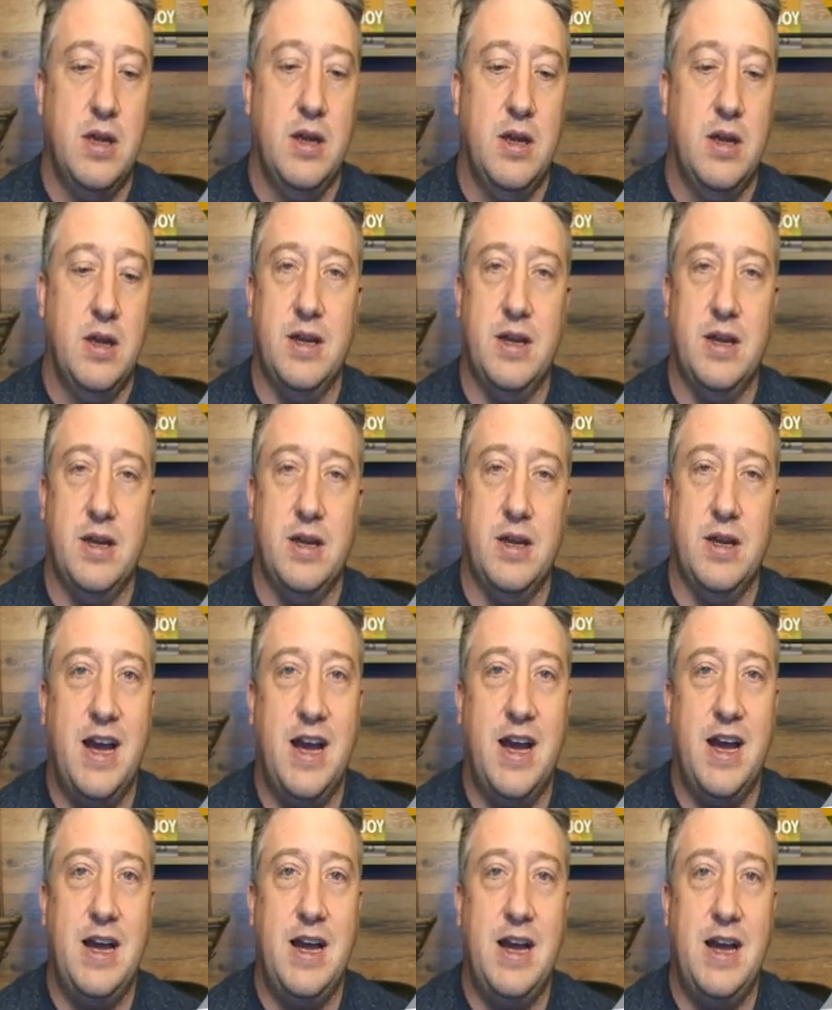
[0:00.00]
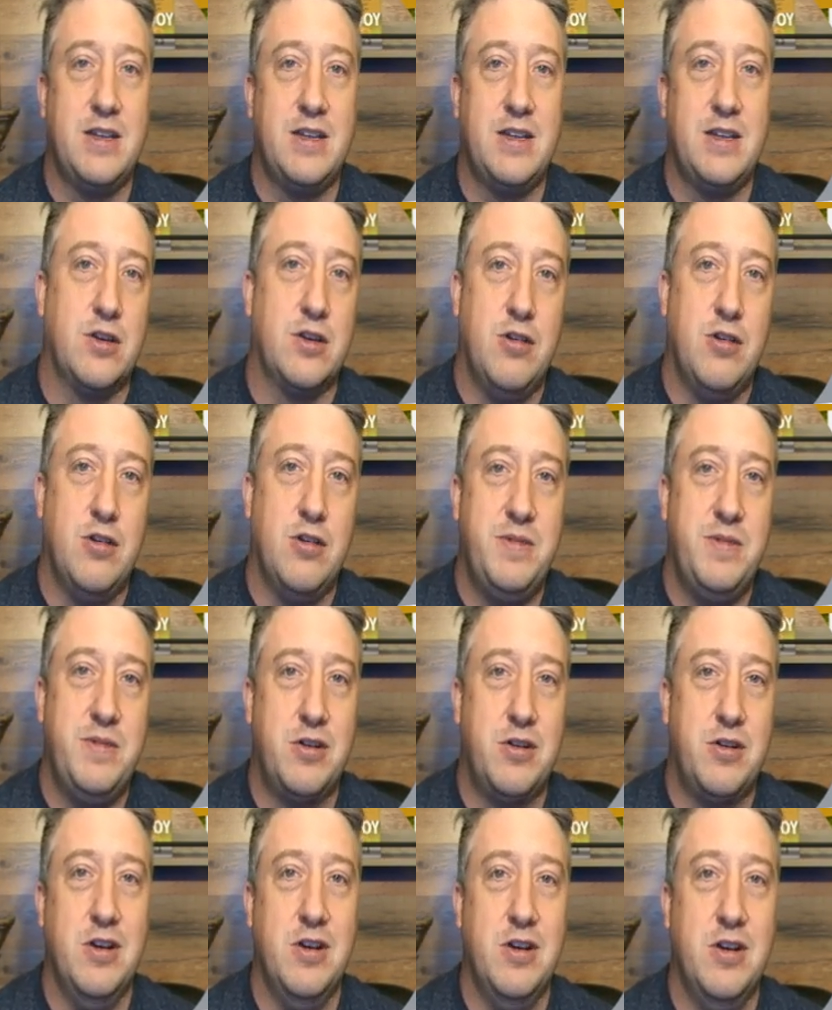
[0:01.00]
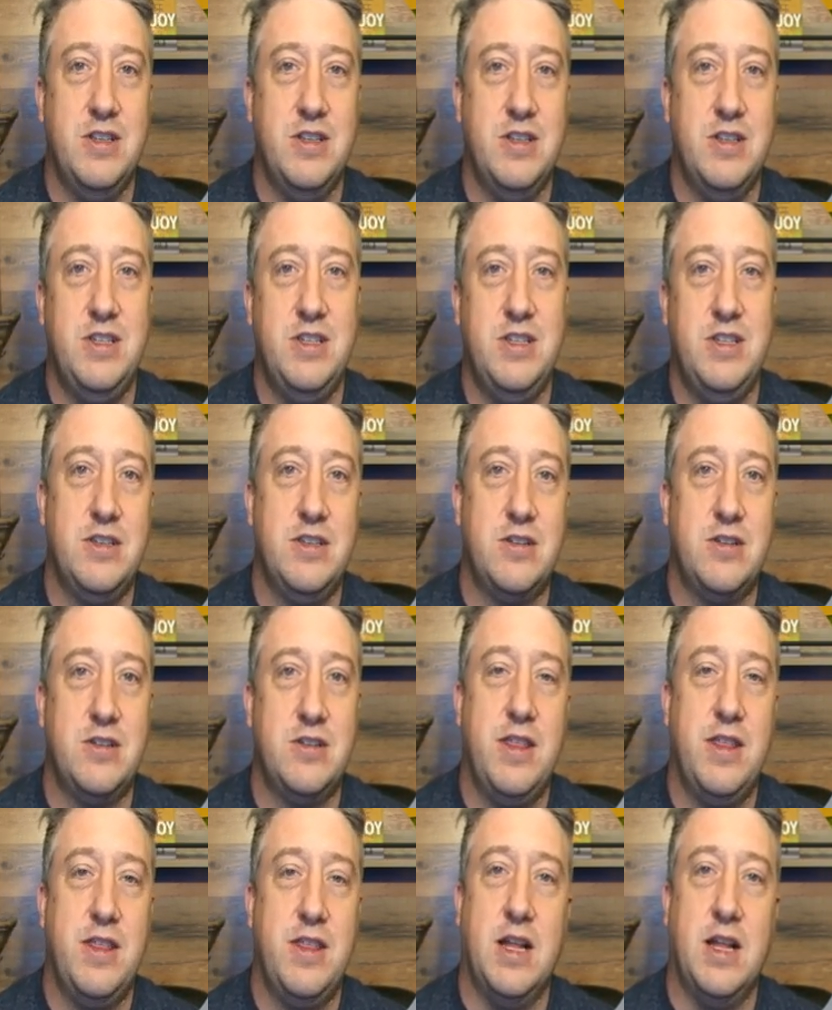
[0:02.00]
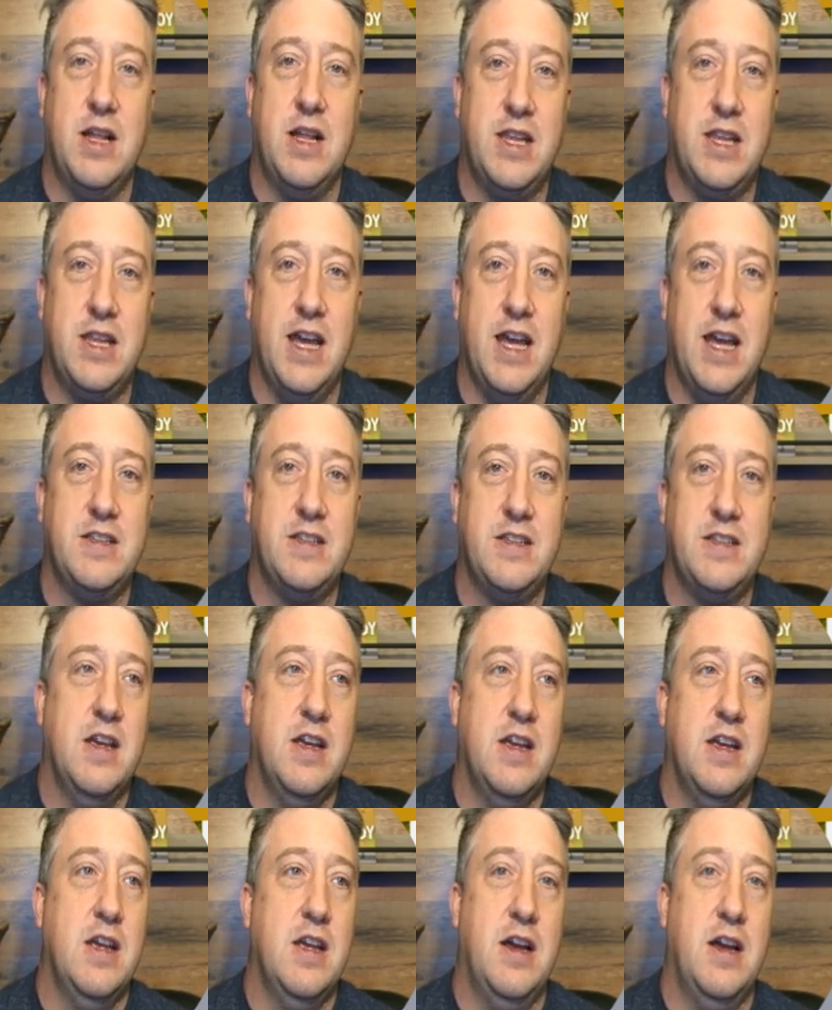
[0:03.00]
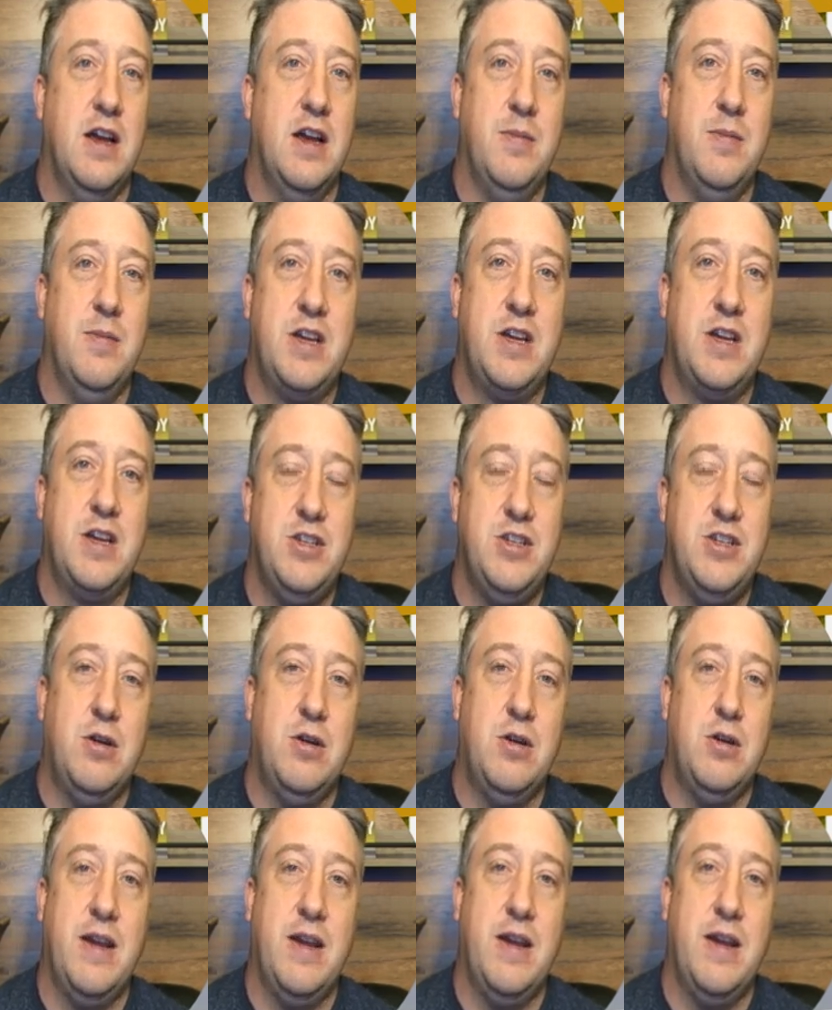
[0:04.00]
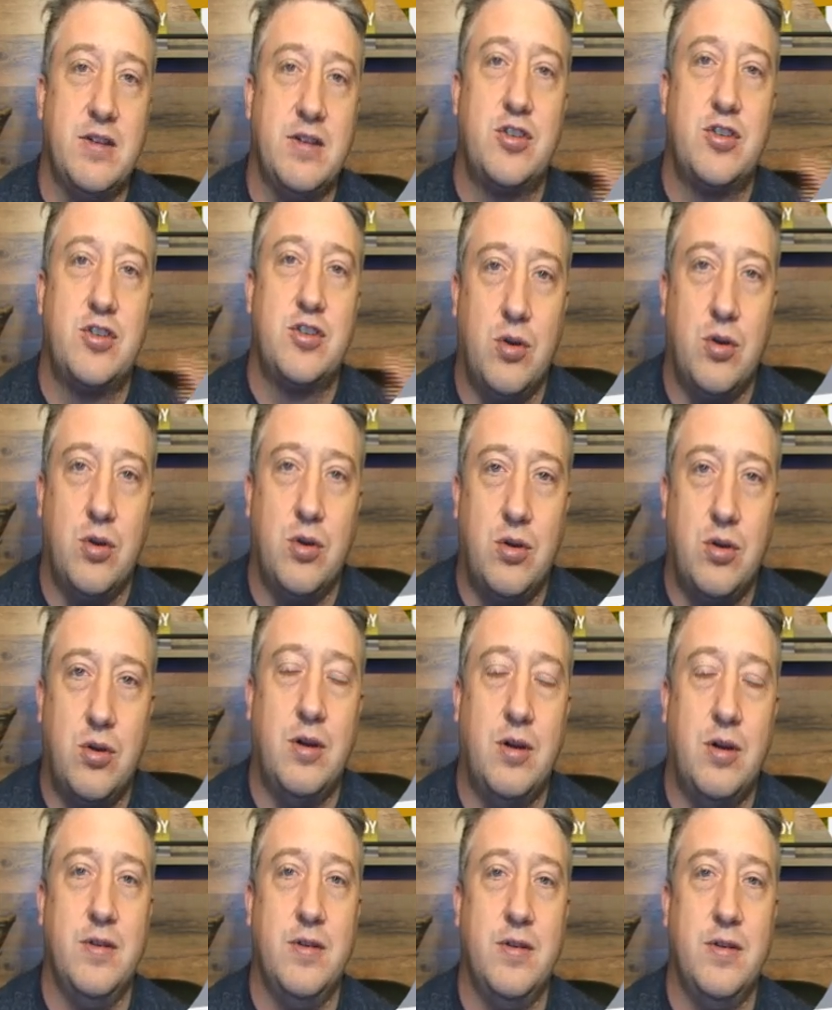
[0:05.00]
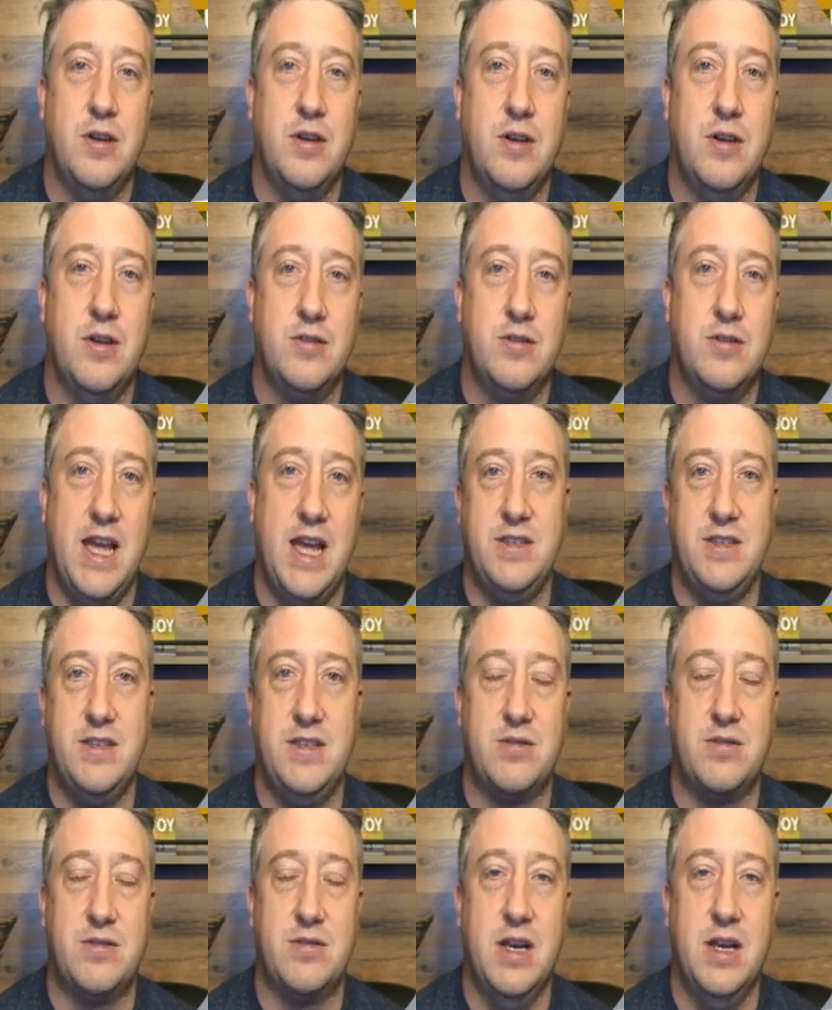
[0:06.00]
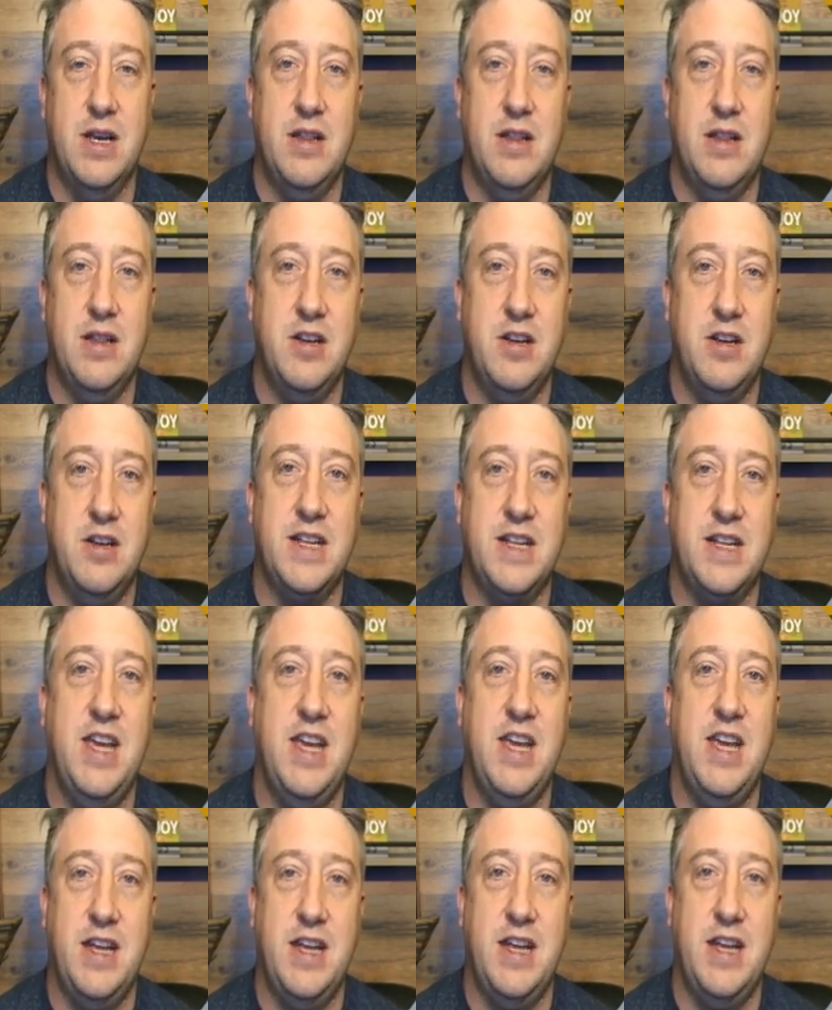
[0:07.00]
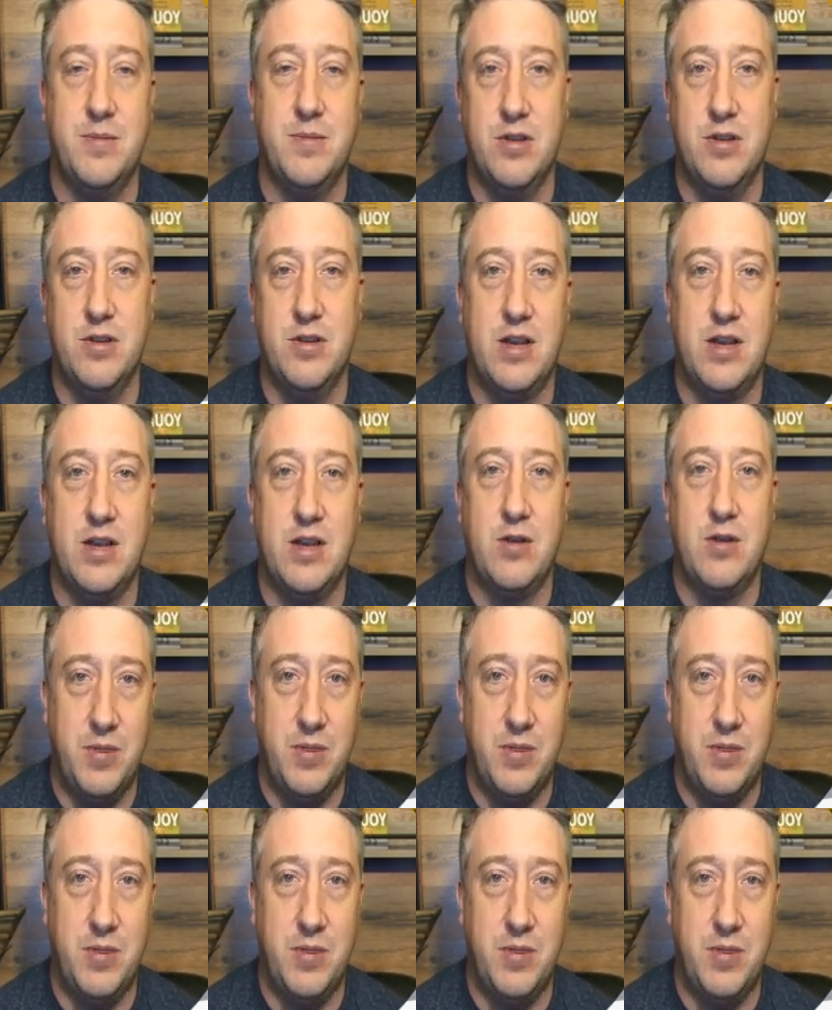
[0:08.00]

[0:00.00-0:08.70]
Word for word: uh, stocks or cryptocurrencies or anything like that. Uh, because you don't have control over those assets, right? And they're not tangible, like Warren